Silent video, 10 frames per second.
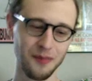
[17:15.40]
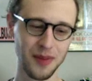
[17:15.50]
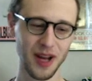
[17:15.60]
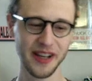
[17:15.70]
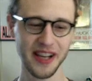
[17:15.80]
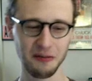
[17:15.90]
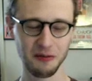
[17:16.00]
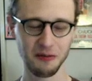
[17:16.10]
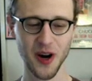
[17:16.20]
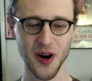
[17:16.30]
blocking
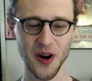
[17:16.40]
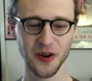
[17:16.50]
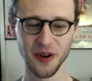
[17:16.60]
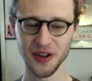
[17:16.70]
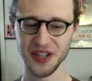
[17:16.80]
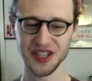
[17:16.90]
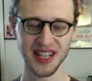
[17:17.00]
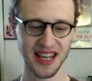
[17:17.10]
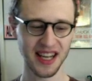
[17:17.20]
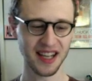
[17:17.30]
a road or
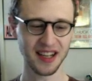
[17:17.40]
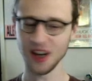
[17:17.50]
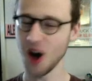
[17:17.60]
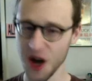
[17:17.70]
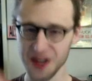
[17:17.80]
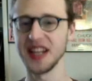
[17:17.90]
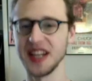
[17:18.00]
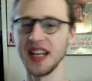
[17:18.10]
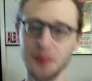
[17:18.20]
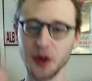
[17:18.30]
just like
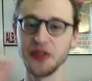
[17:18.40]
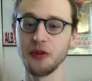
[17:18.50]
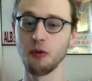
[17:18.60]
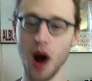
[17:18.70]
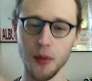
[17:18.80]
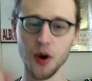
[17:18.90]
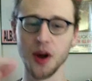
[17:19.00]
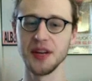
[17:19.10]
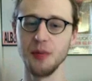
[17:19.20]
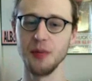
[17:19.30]
constantly putting the
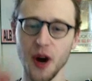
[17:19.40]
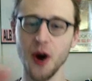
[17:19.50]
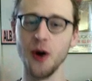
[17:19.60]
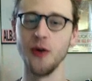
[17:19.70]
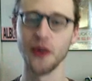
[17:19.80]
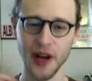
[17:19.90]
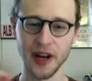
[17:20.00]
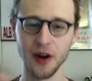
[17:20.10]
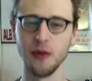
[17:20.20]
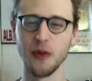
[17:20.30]
robber on someone over
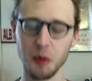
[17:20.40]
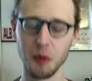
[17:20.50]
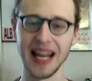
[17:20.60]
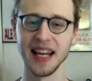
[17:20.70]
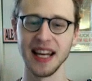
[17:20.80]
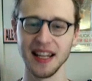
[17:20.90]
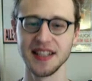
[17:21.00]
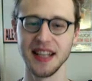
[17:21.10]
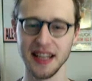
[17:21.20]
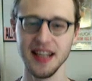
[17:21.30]
and over
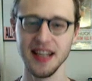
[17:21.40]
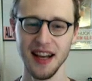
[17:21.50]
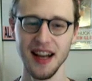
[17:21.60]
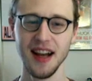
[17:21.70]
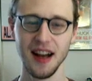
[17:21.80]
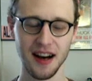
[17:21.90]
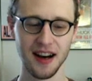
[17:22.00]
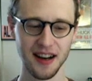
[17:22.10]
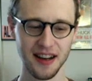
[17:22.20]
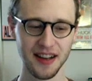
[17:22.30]
relentlessly
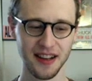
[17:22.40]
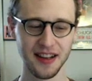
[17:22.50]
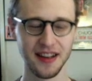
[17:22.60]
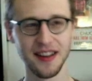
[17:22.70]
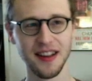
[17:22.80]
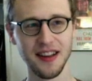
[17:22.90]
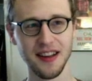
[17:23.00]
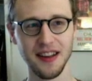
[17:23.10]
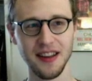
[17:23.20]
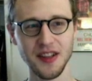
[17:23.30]
uh,
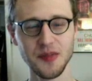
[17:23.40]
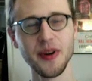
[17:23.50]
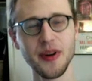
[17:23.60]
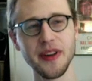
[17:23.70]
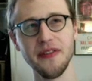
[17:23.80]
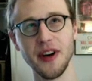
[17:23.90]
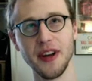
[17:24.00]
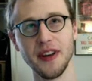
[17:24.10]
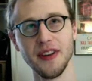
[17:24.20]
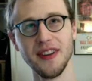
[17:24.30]
is pretty
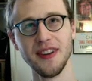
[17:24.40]
fun.